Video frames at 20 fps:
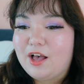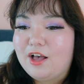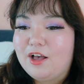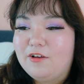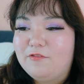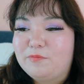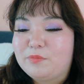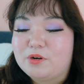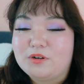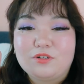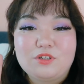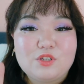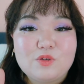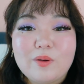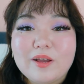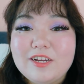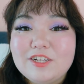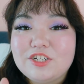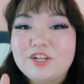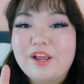of
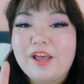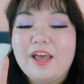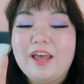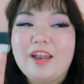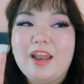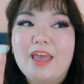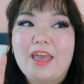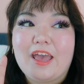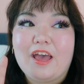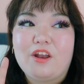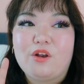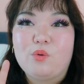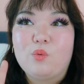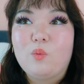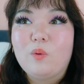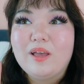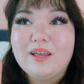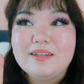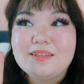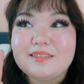persuasion and
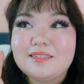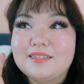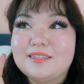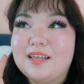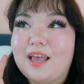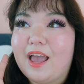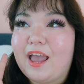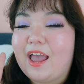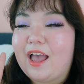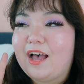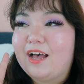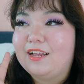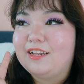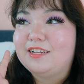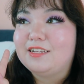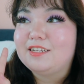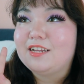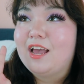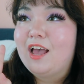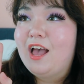wits
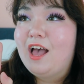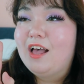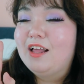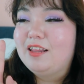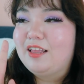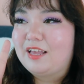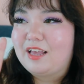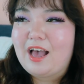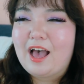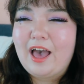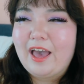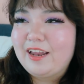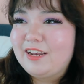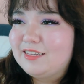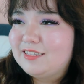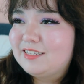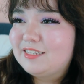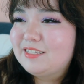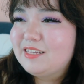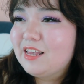and like hide
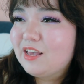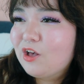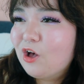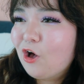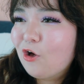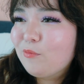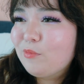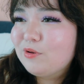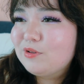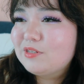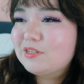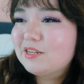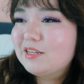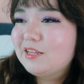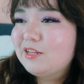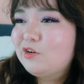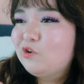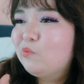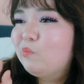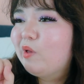and seek almost a
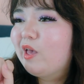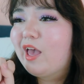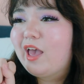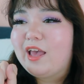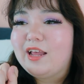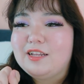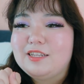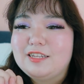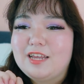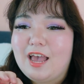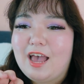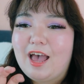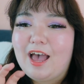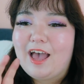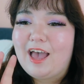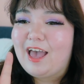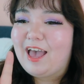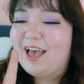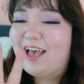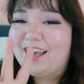little bit
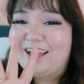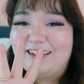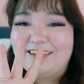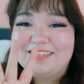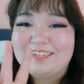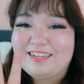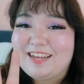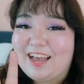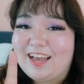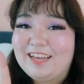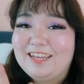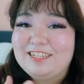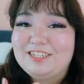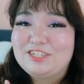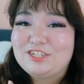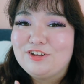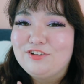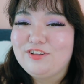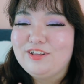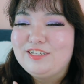and yeah, it's
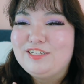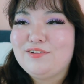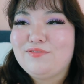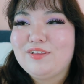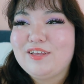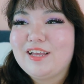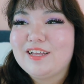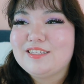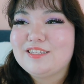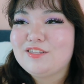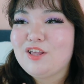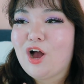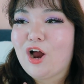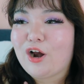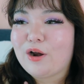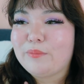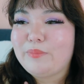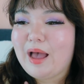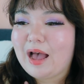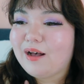just, it definitely gets the
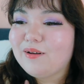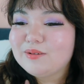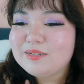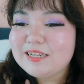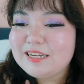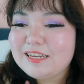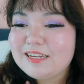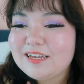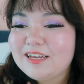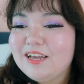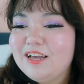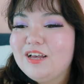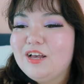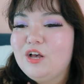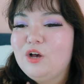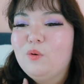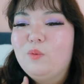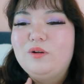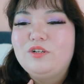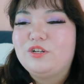heart pounding
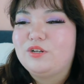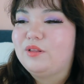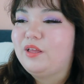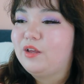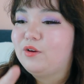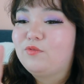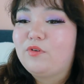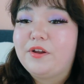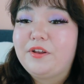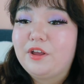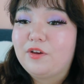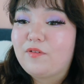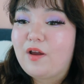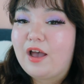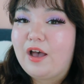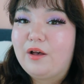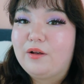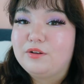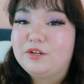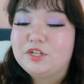when you're like running
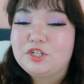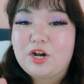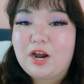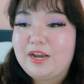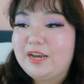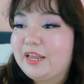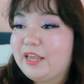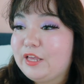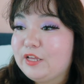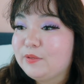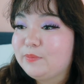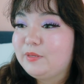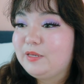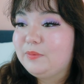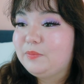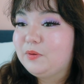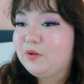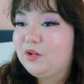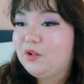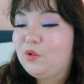around trying to kill
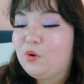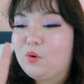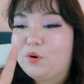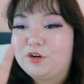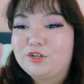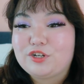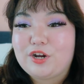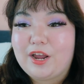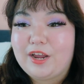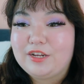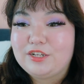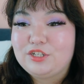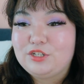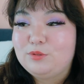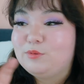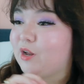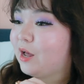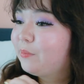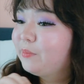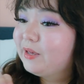people or trying
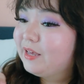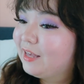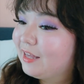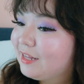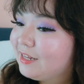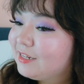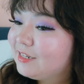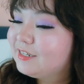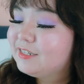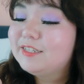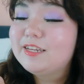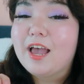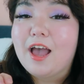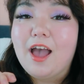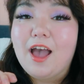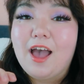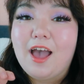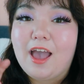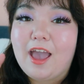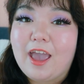to not be killed
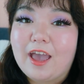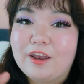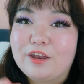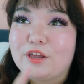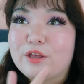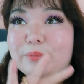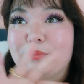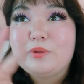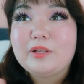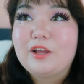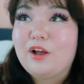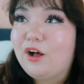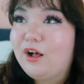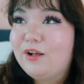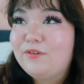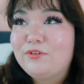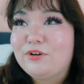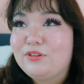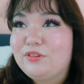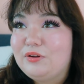and complete
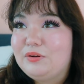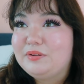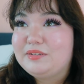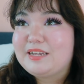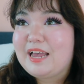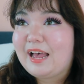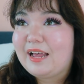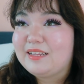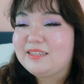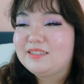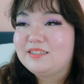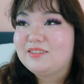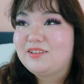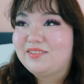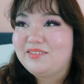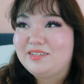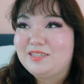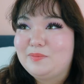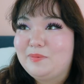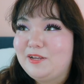all of your little tasks
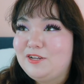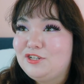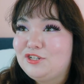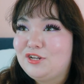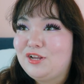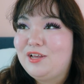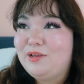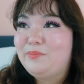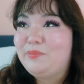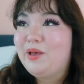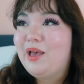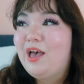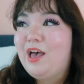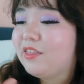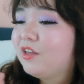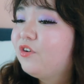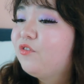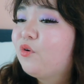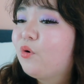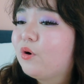on the spaceship.
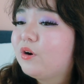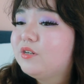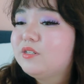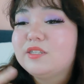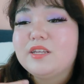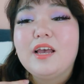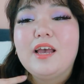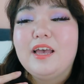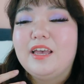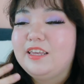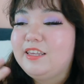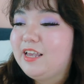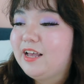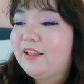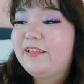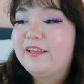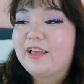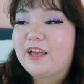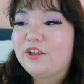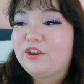And then of course,
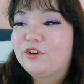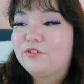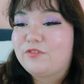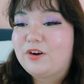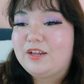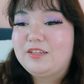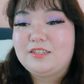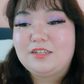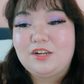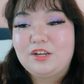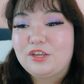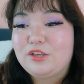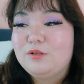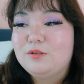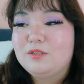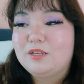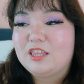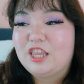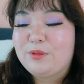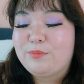yelling at your friends and
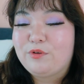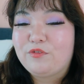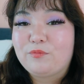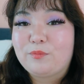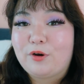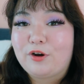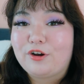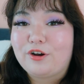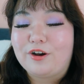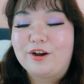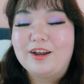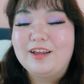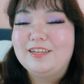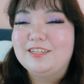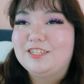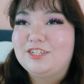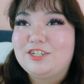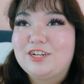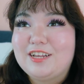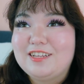accusing them of murder
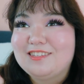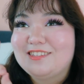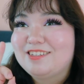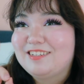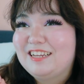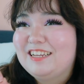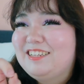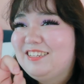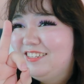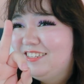is just